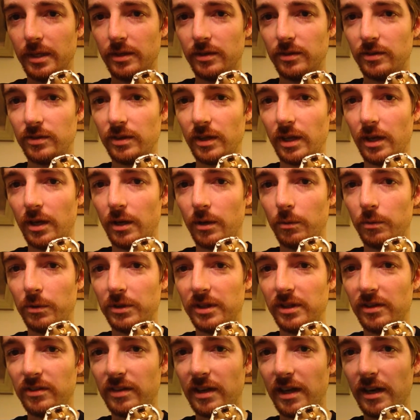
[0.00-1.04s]
So, with
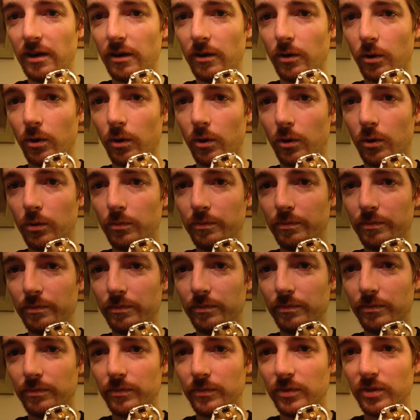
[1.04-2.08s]
this air hole
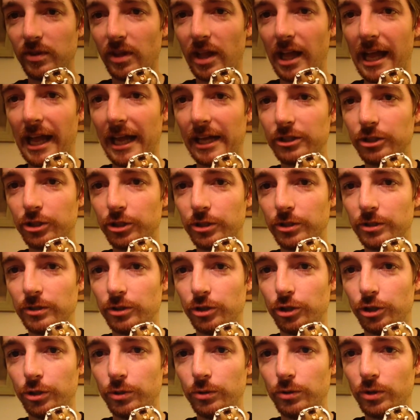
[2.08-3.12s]
/
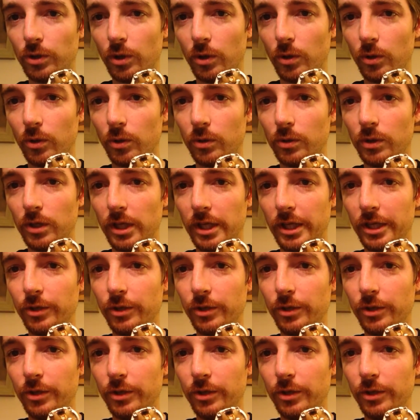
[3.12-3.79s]
juice hole,